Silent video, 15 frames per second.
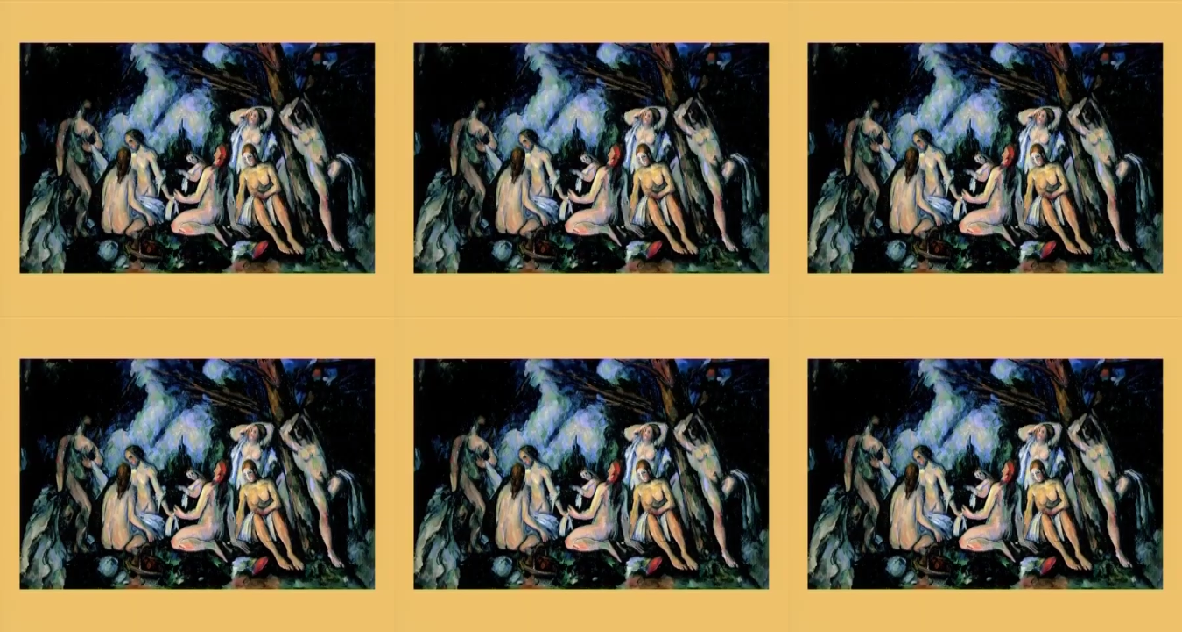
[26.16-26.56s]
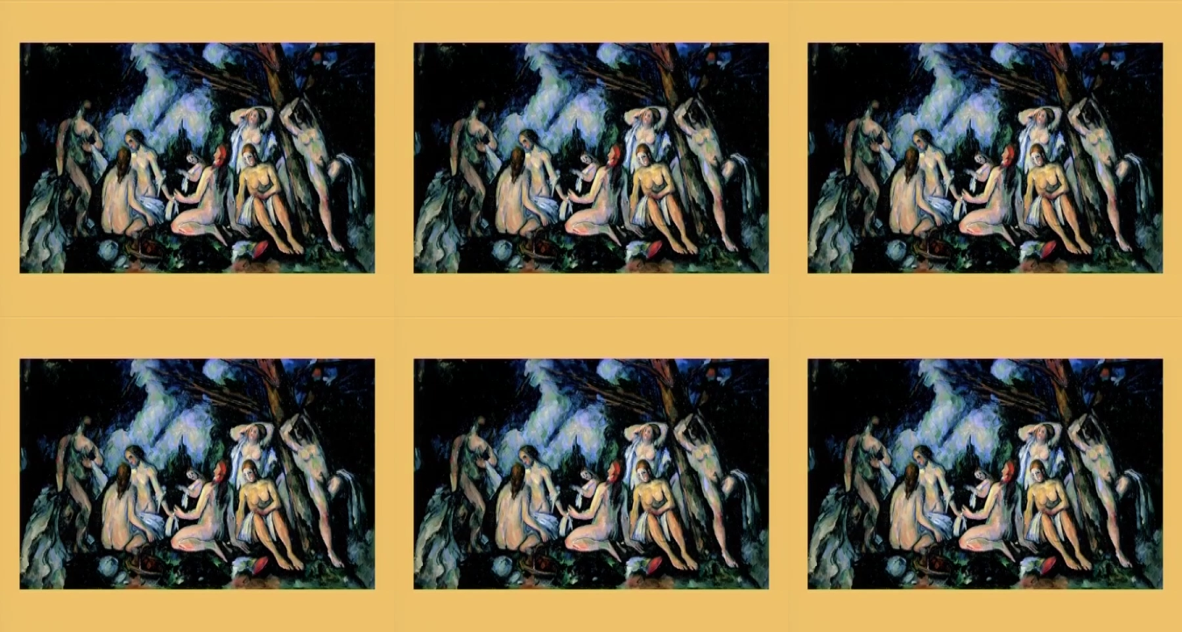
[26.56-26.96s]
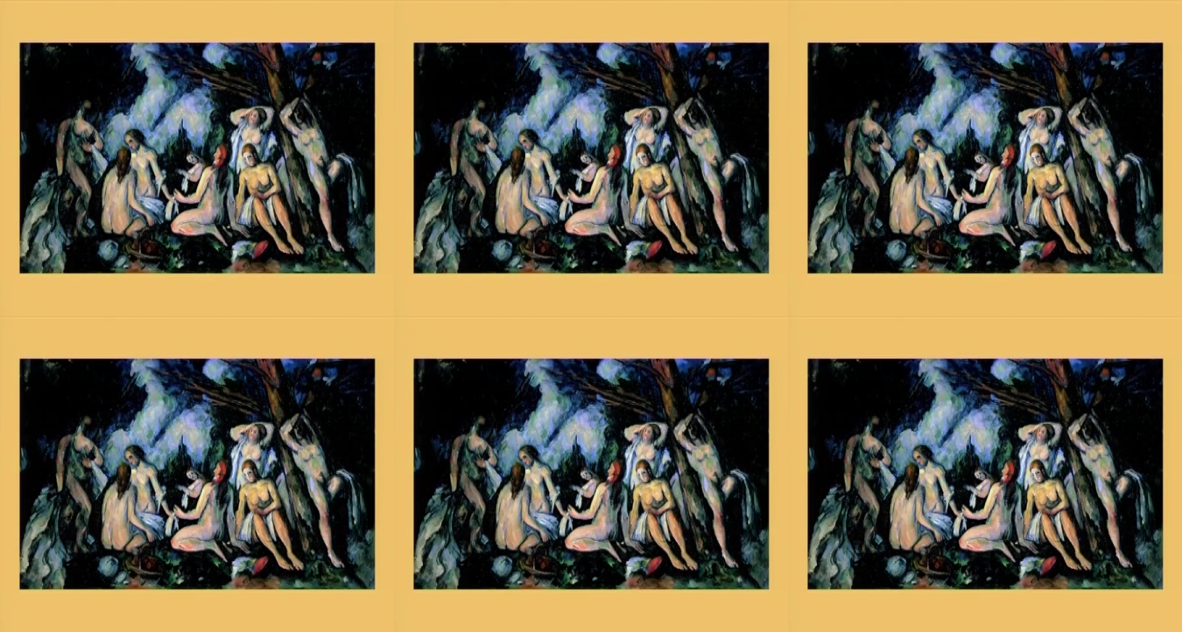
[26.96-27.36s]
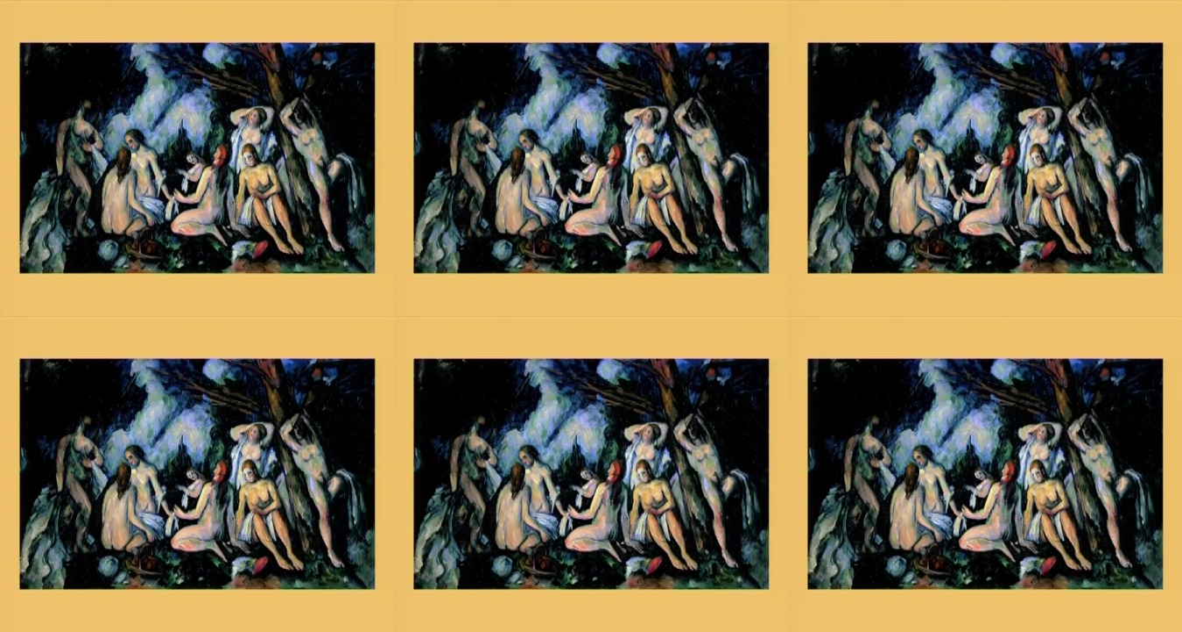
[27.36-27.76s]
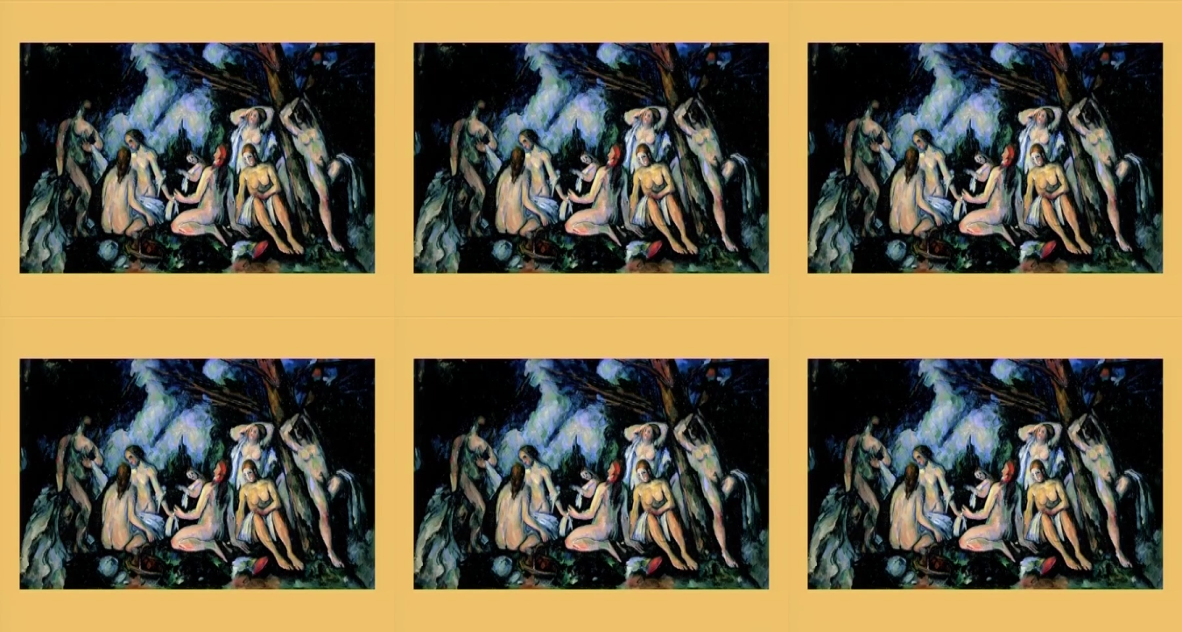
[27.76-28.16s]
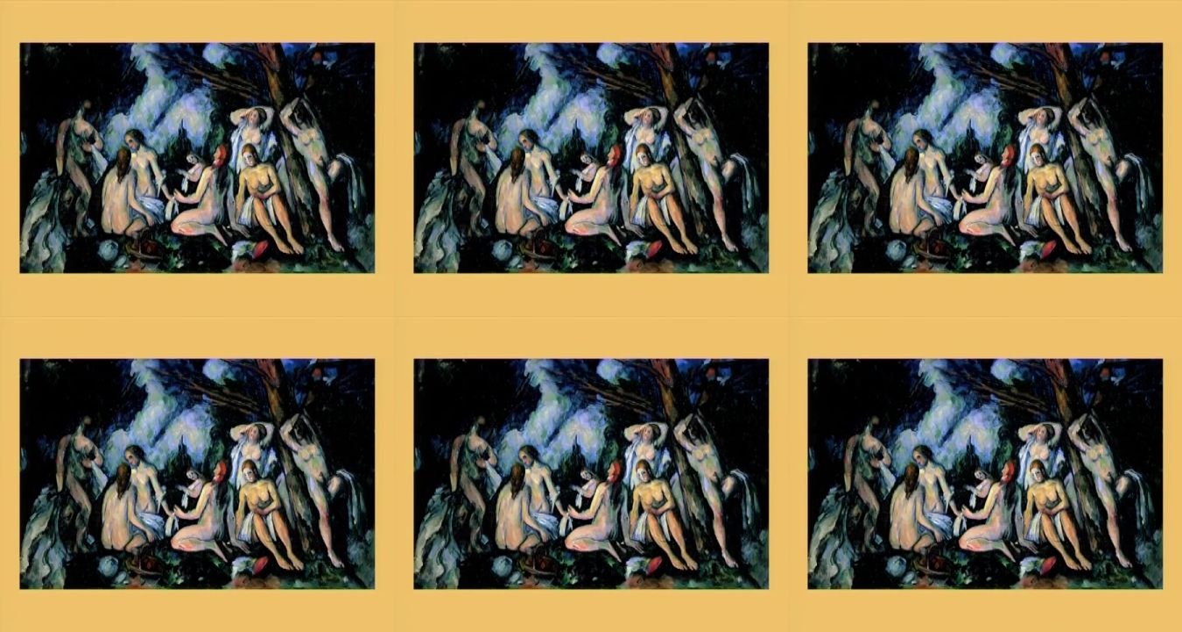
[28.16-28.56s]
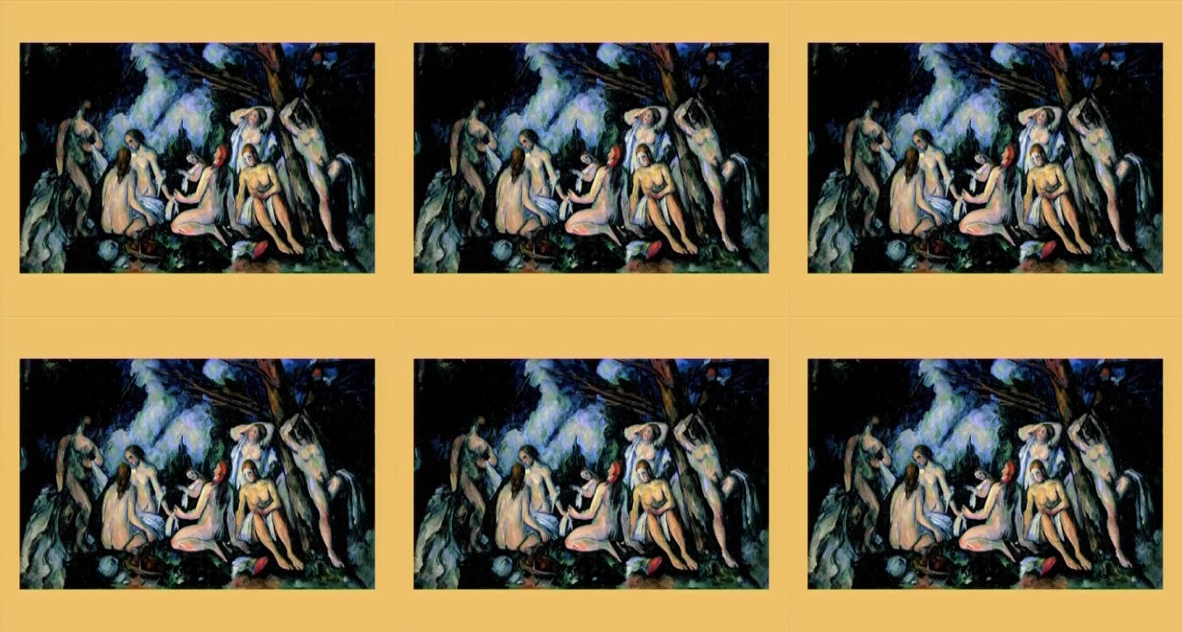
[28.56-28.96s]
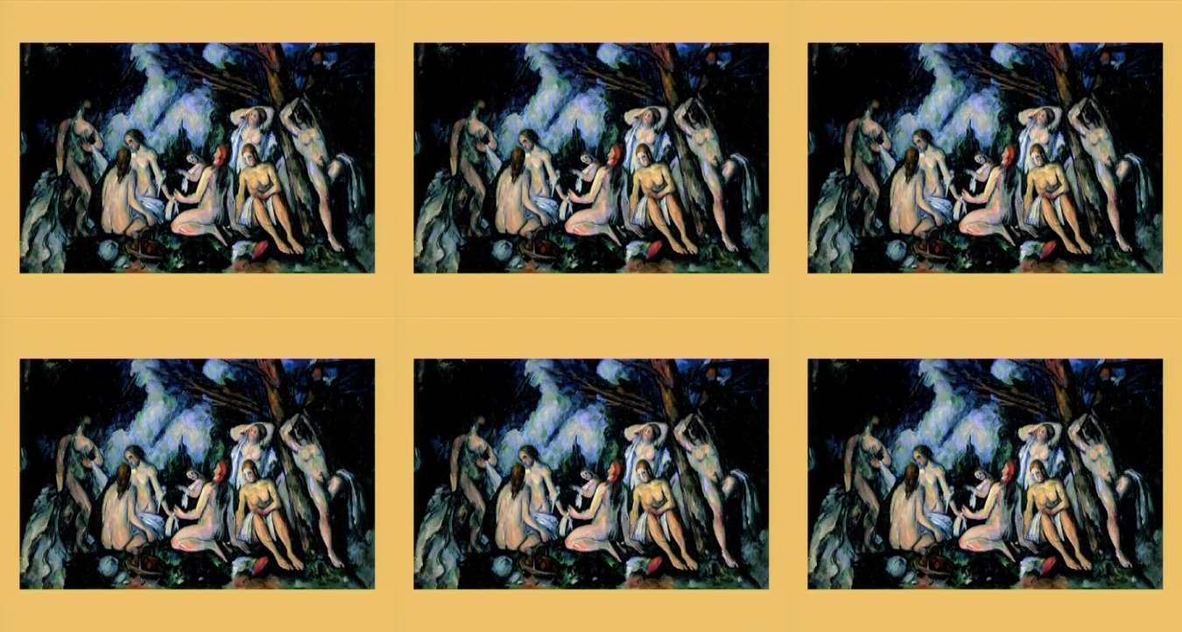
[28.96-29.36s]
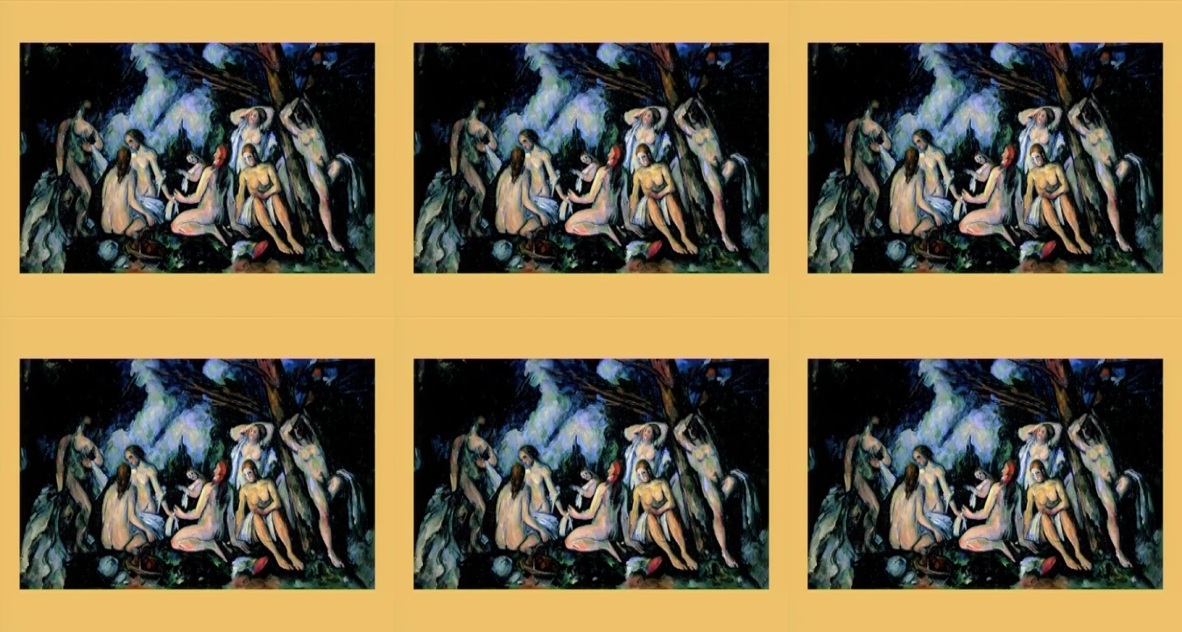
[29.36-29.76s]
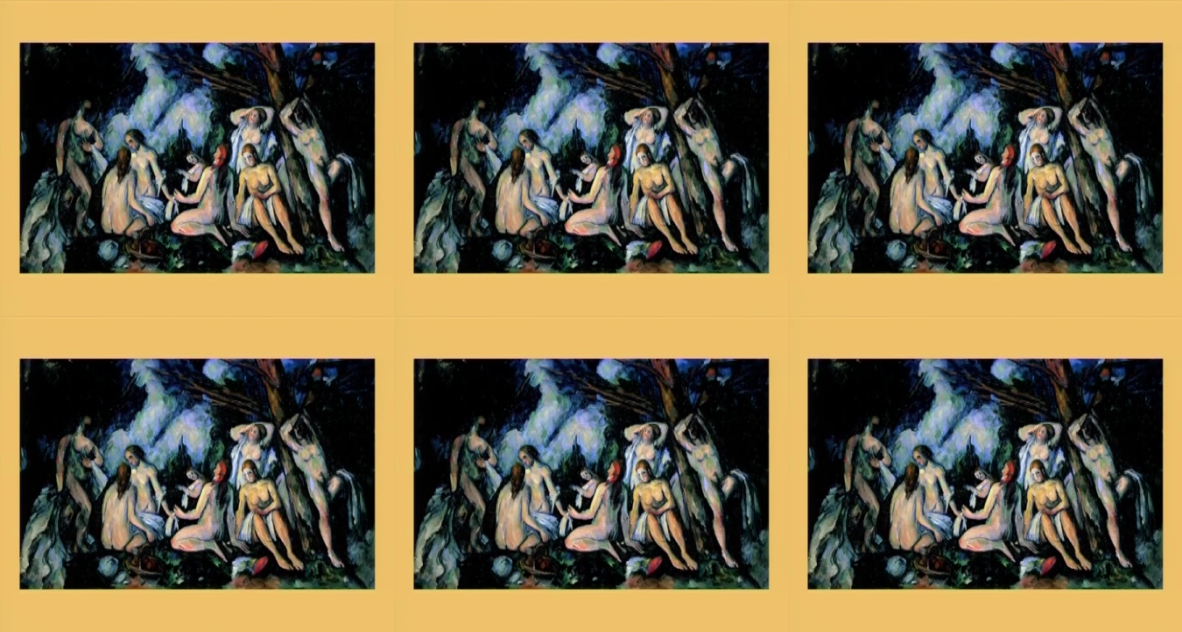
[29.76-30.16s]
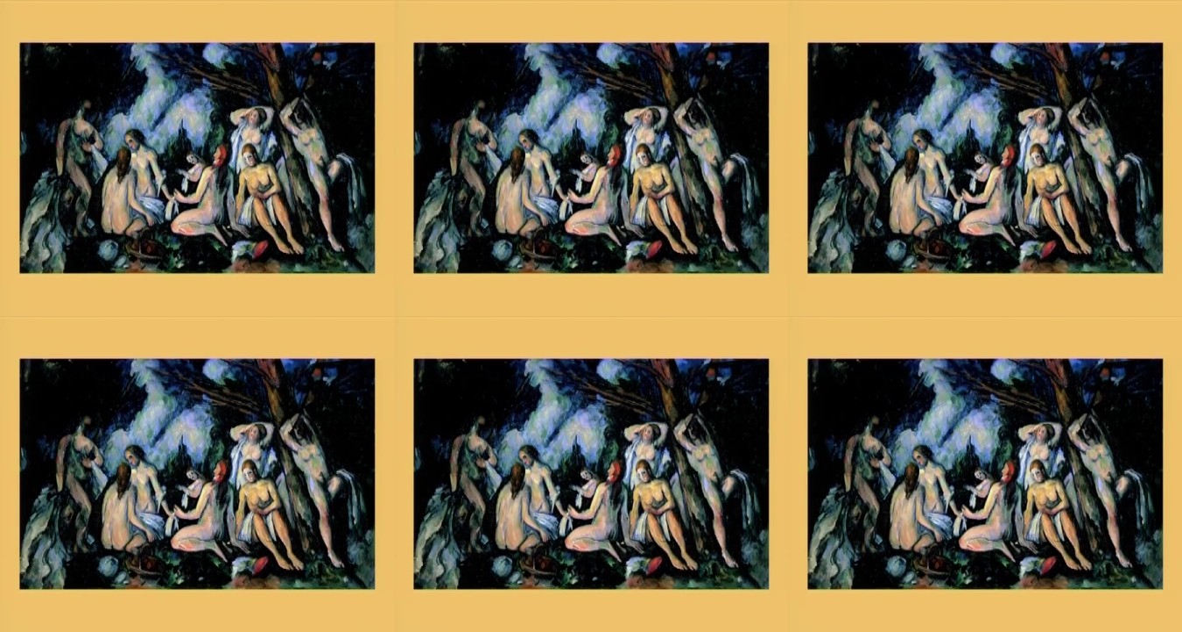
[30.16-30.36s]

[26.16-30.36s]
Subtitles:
(no speaker visible)